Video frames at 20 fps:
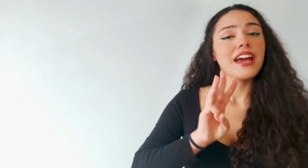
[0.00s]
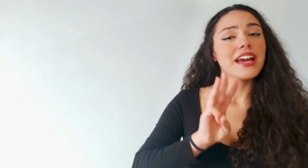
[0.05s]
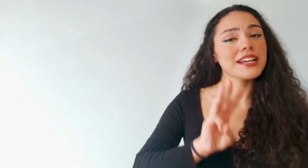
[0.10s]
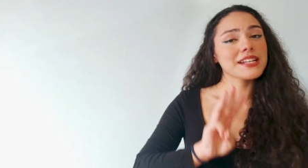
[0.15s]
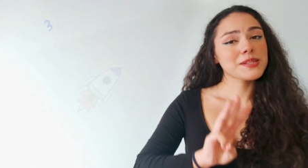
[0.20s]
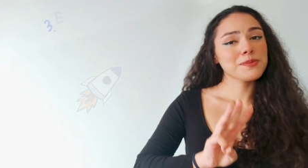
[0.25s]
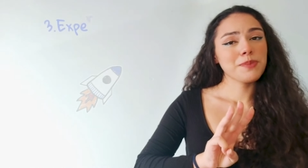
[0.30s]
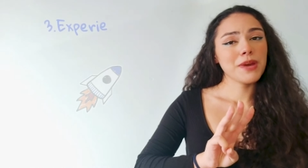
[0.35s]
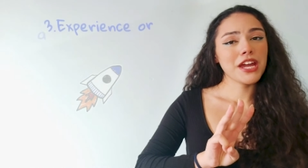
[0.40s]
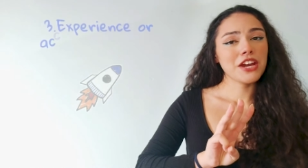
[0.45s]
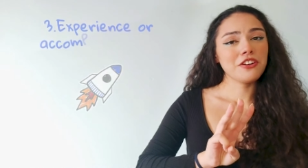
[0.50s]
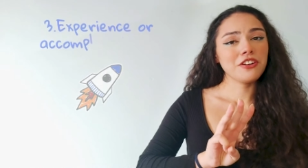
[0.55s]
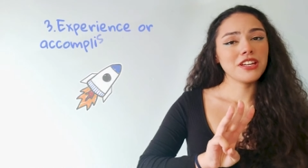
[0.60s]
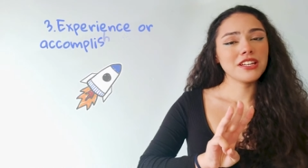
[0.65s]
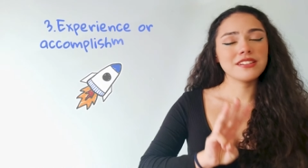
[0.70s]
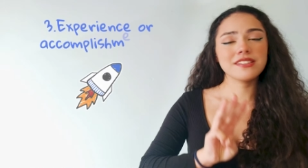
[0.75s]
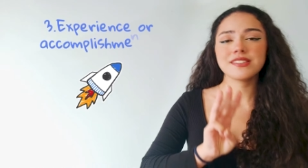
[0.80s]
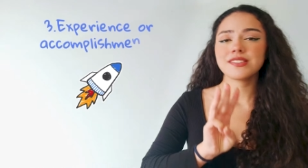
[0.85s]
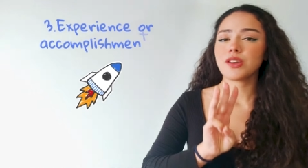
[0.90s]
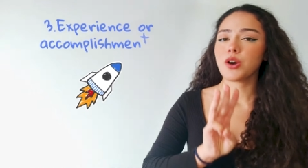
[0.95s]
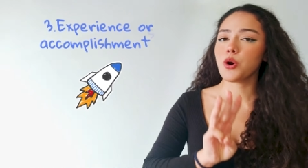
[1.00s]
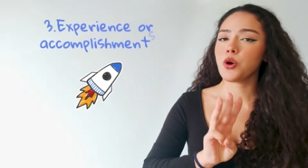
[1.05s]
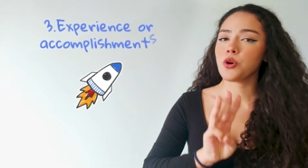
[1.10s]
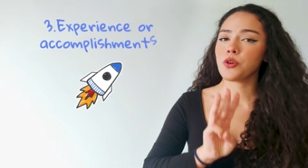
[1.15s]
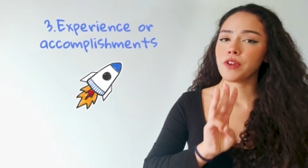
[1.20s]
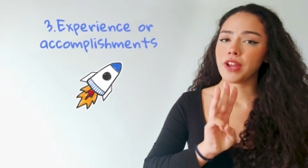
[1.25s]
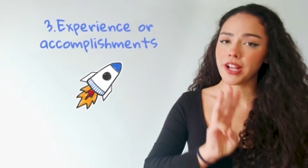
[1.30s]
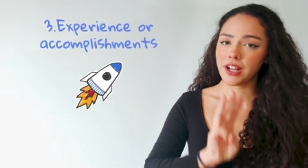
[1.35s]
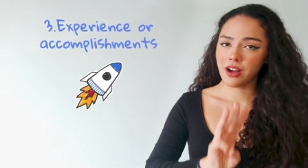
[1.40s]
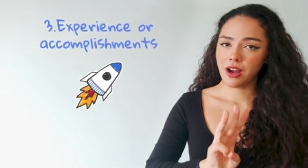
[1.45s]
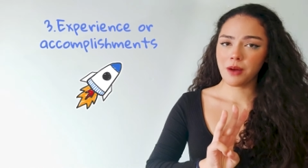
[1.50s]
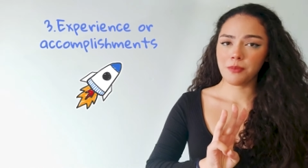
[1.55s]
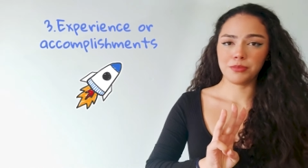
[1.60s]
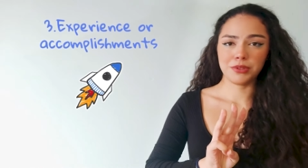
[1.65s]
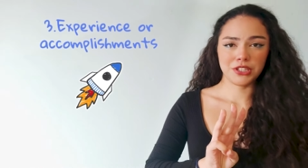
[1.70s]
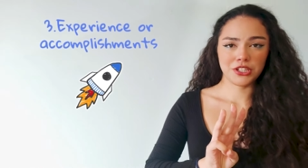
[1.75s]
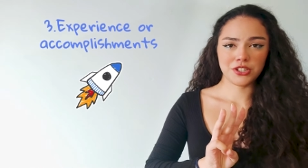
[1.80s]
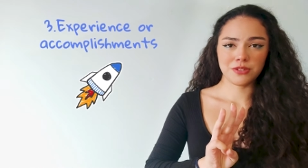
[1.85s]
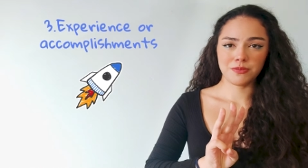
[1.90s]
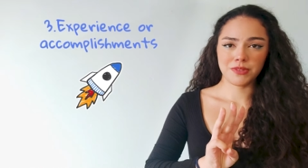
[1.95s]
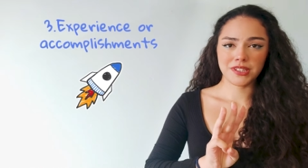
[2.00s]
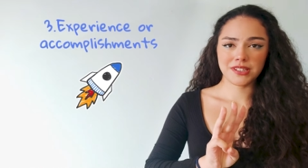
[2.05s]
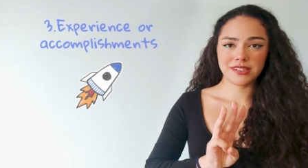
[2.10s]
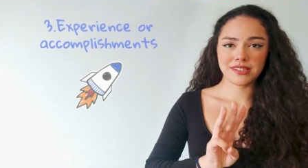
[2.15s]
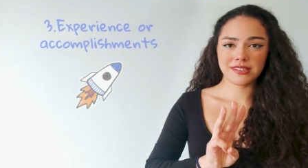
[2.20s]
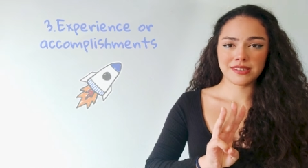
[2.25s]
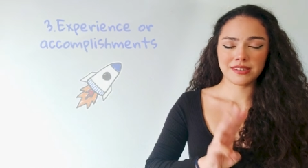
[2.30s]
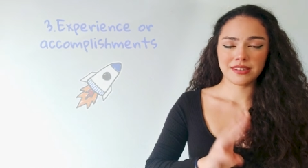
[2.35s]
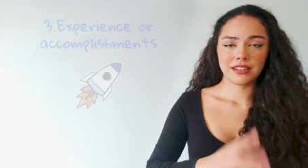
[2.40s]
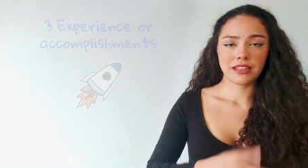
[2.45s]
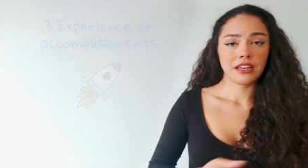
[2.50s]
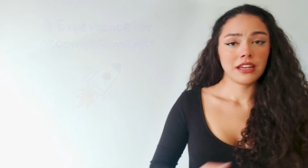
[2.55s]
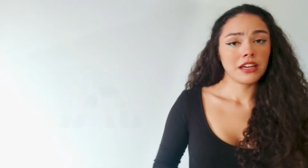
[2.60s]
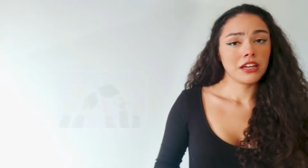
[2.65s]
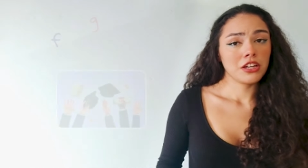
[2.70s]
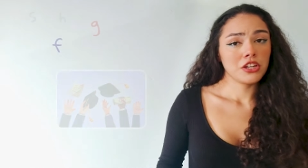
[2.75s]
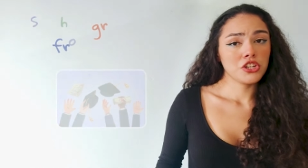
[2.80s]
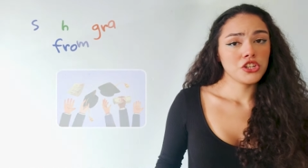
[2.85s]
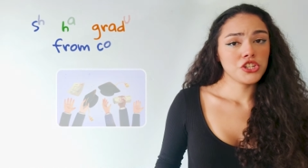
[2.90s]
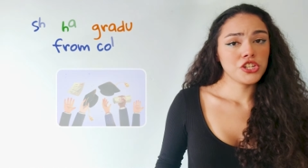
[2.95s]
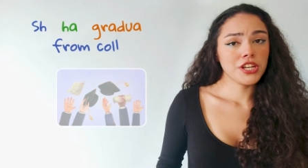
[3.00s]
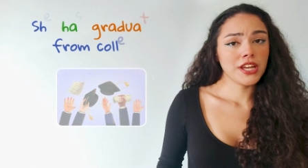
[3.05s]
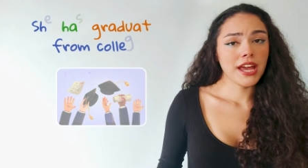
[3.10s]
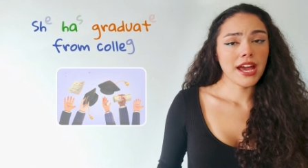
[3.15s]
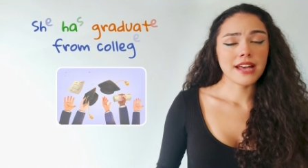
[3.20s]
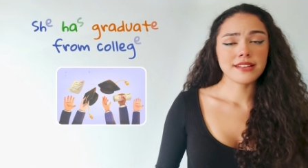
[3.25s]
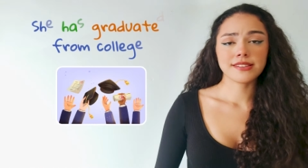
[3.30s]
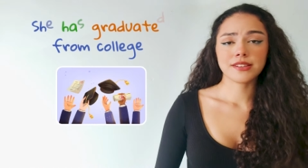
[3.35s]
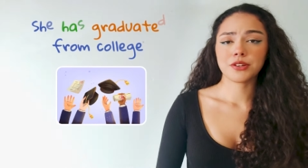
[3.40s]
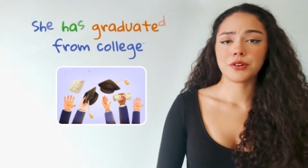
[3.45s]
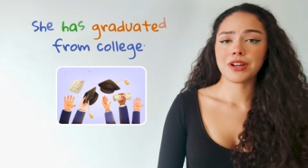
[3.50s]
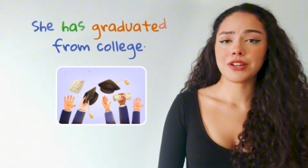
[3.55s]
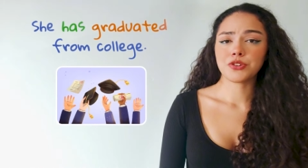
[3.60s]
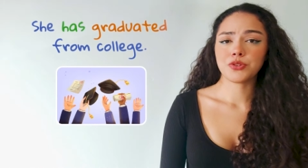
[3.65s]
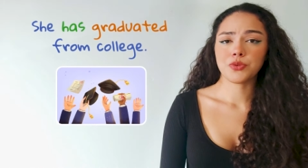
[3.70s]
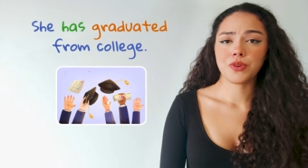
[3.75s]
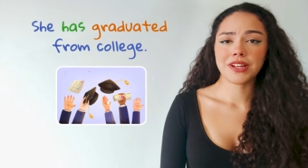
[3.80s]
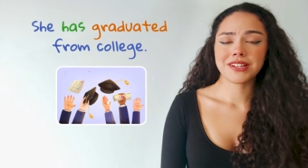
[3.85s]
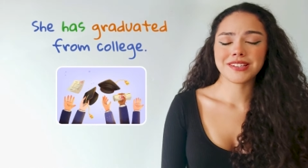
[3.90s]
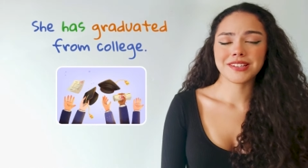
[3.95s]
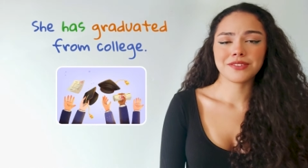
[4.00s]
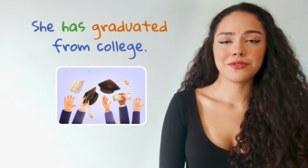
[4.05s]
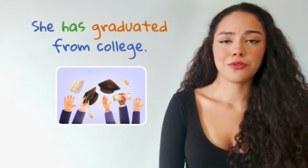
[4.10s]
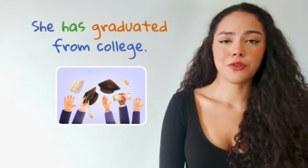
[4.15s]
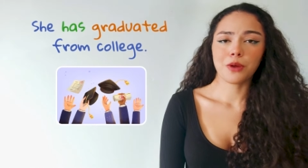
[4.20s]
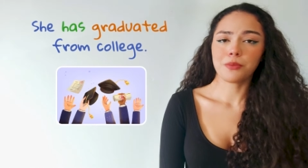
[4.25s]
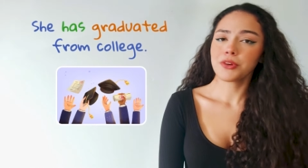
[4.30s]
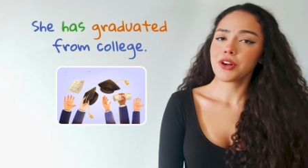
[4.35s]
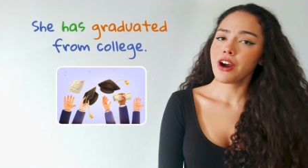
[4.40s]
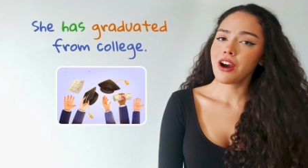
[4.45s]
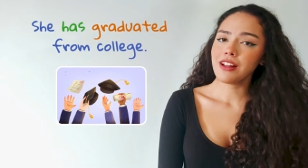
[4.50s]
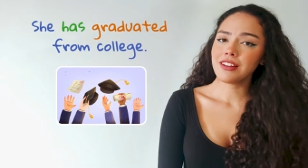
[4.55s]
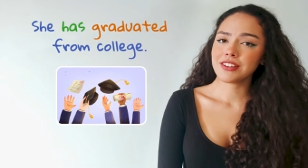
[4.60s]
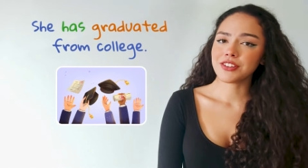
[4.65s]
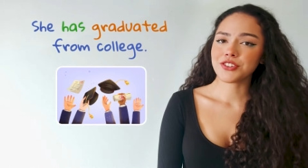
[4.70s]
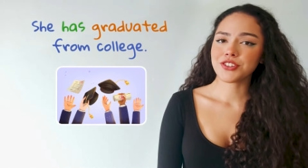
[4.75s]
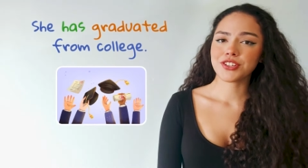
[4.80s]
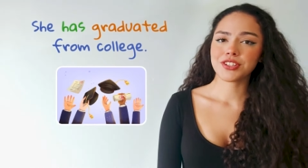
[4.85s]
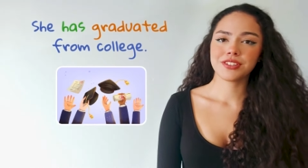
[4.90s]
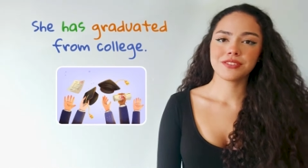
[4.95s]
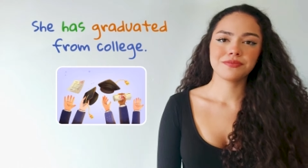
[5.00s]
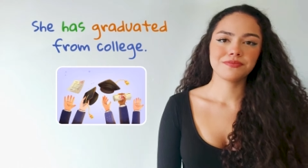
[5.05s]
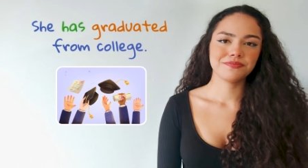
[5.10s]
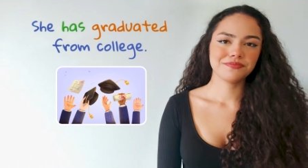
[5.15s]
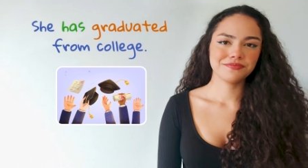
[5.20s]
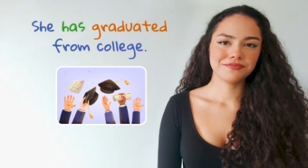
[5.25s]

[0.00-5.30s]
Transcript: Experience or accomplishments. She has graduated from college.